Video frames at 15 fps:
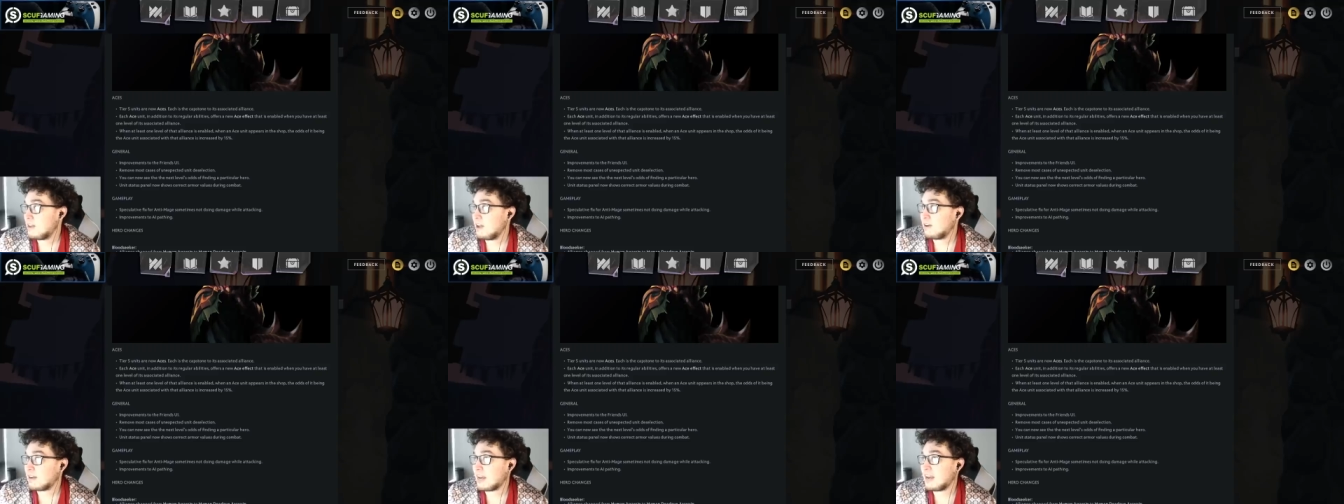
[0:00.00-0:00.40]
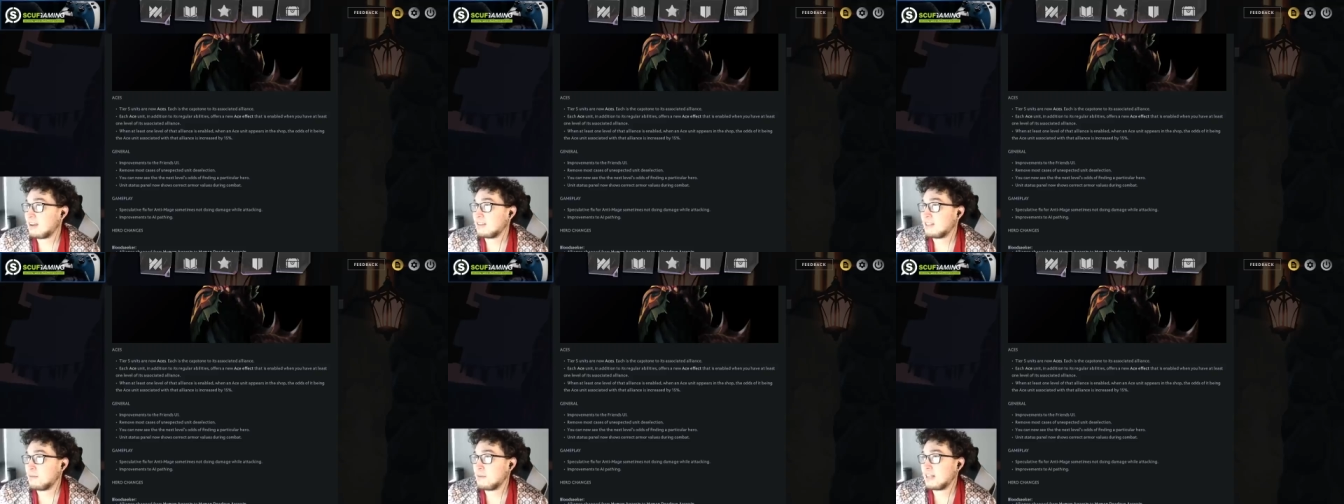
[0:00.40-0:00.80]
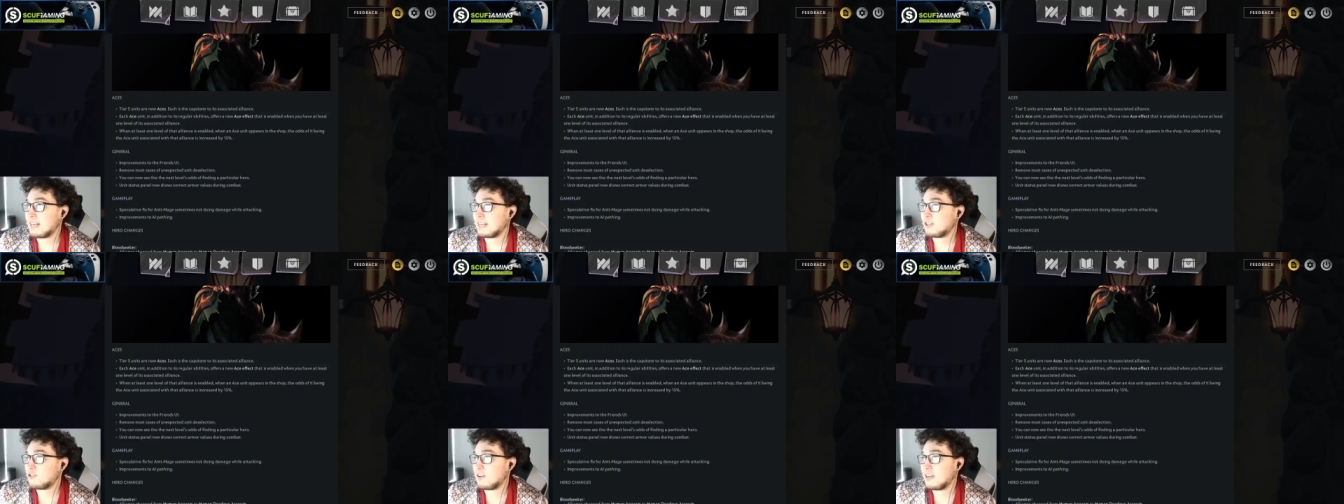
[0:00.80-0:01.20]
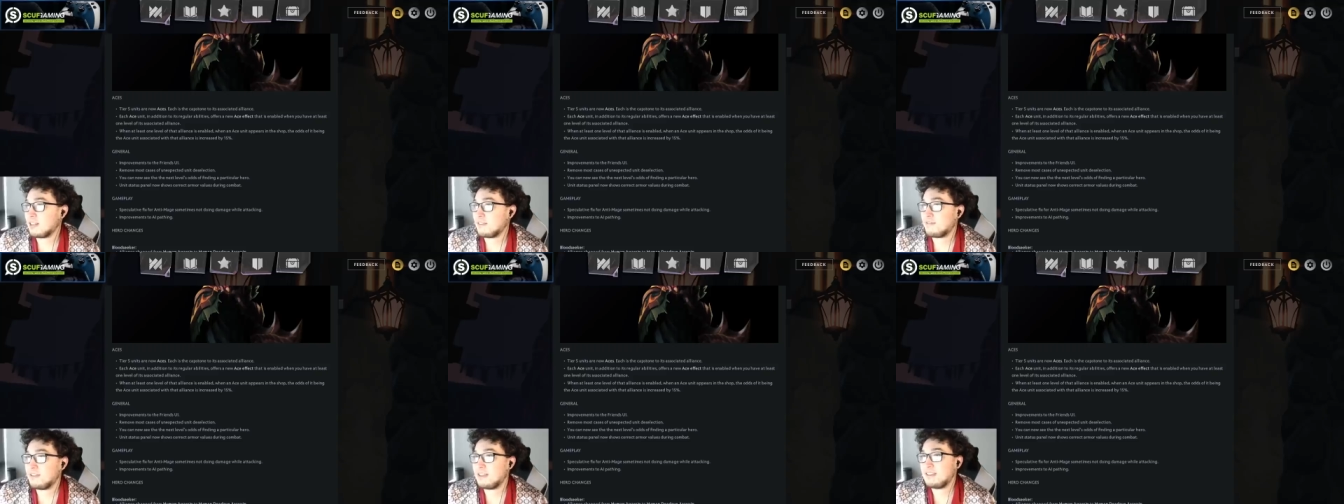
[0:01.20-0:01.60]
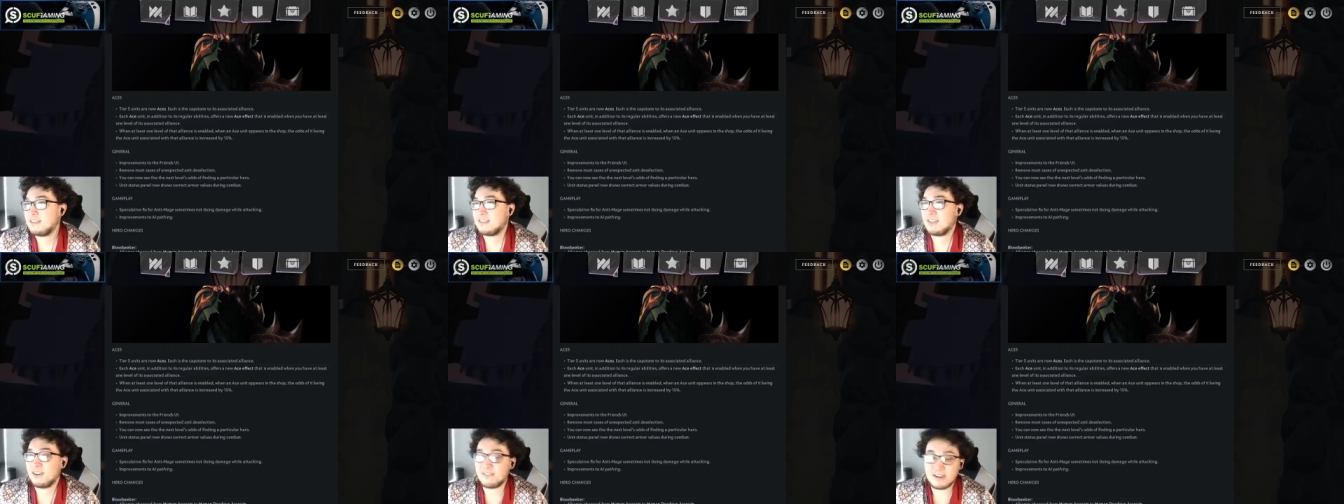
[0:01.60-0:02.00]
Okay, they made like a trailer for
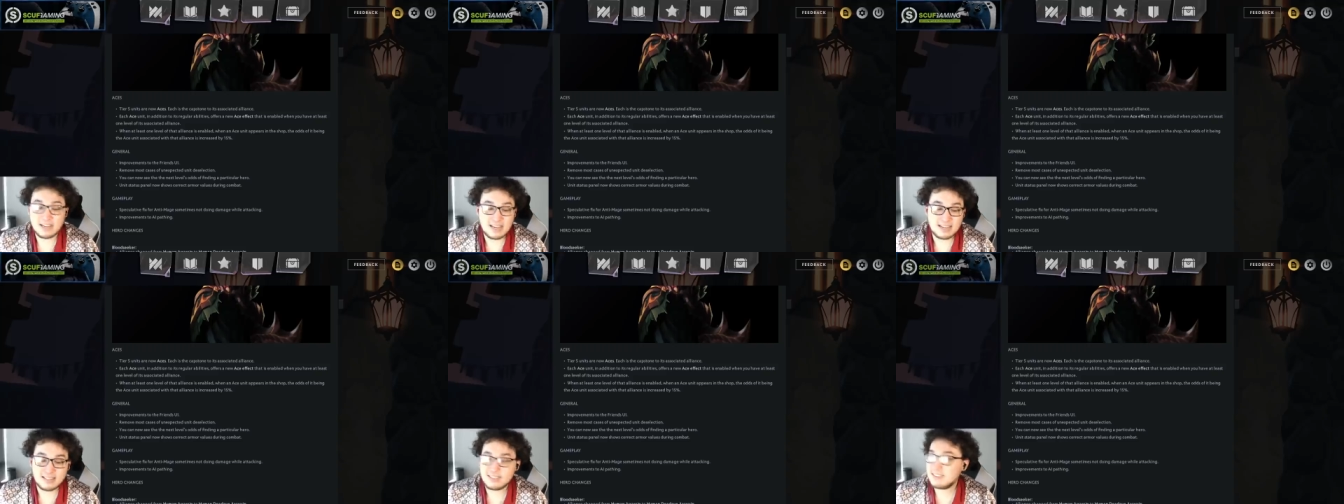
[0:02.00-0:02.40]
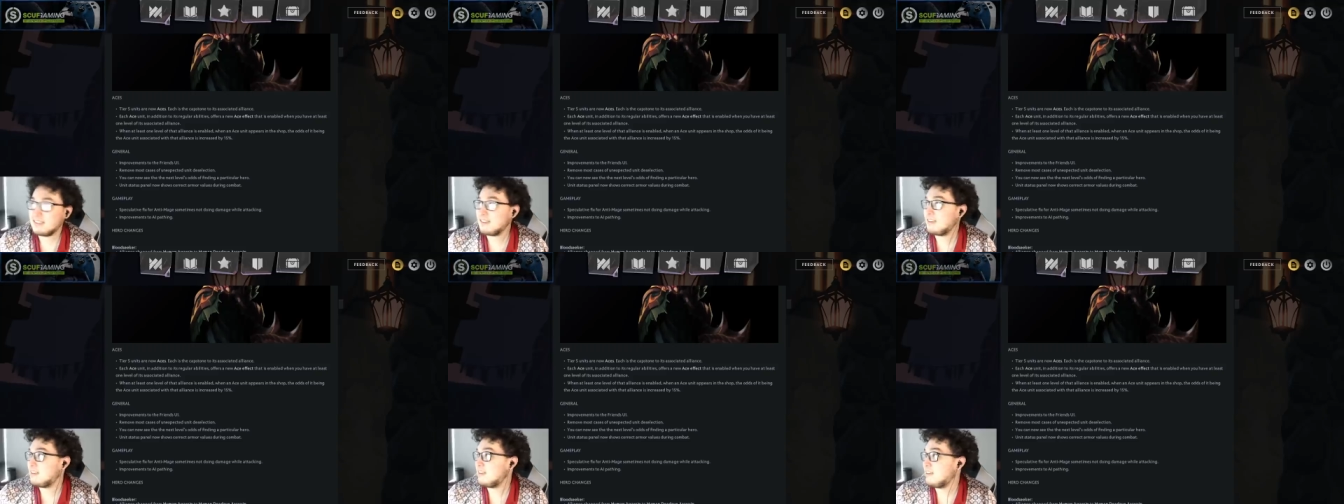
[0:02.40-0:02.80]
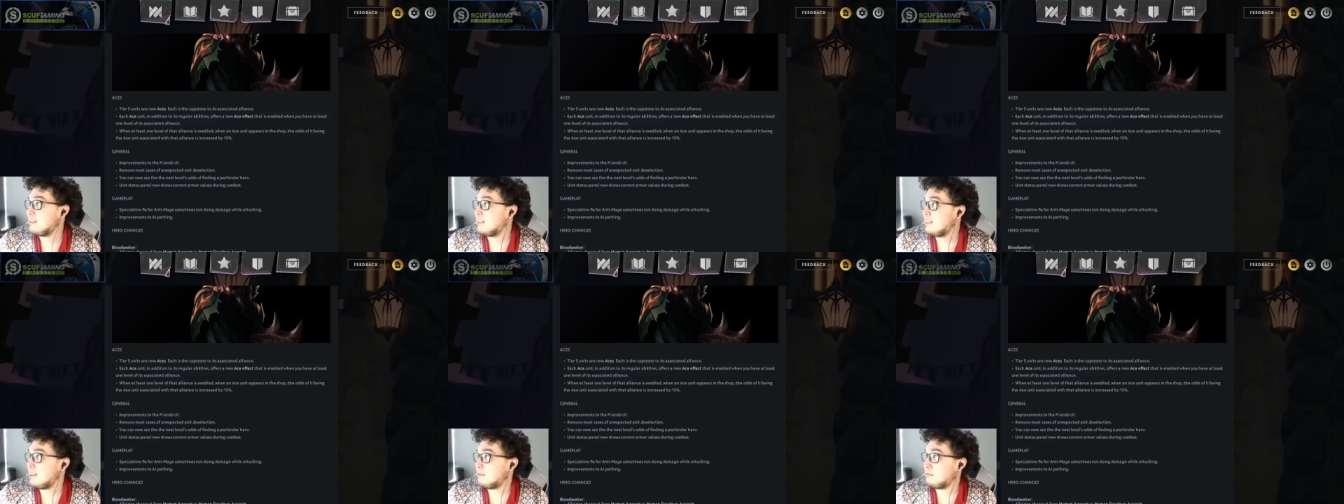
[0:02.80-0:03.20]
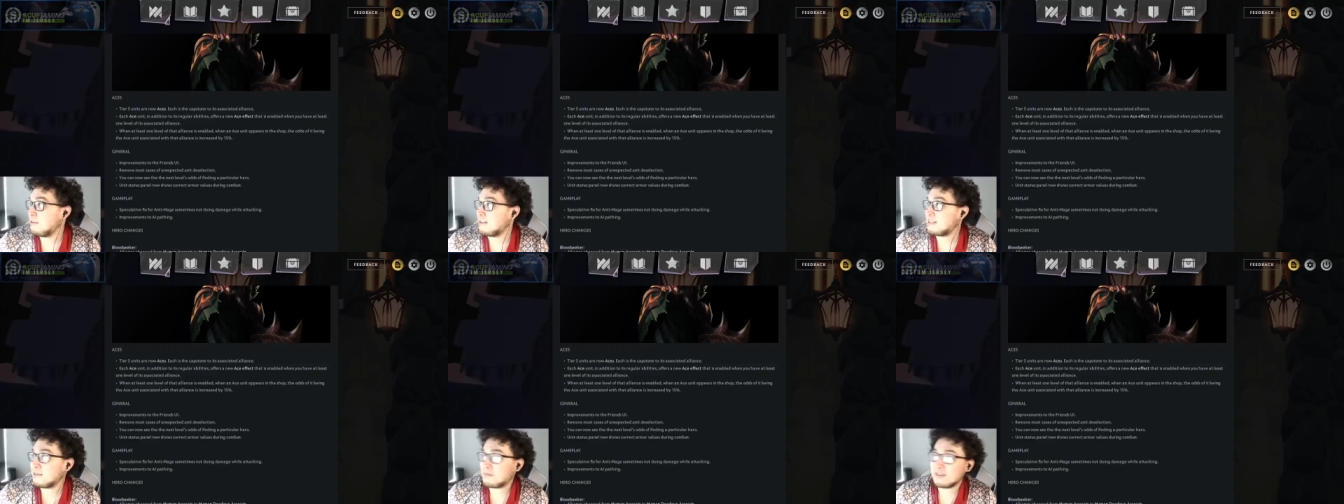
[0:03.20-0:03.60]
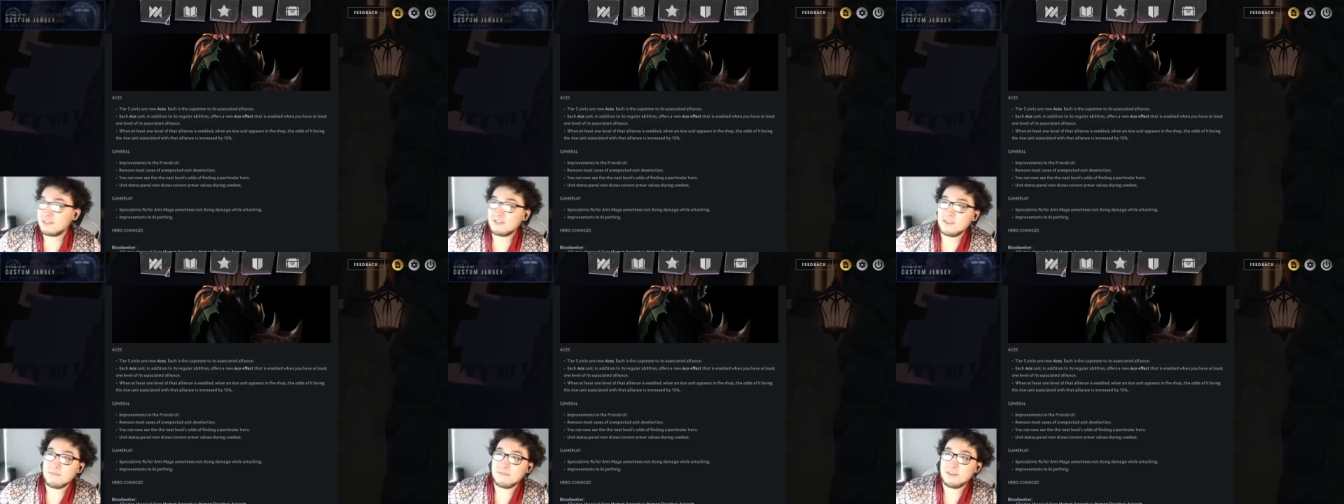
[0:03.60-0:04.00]
this. All right, guys. I'll pull this up on
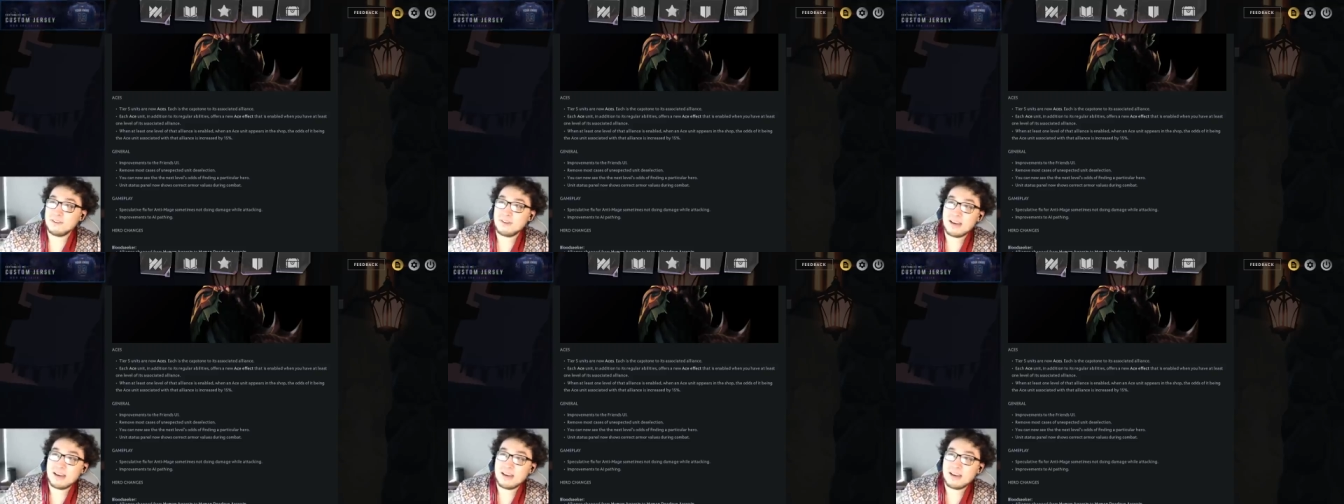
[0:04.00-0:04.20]
stream for you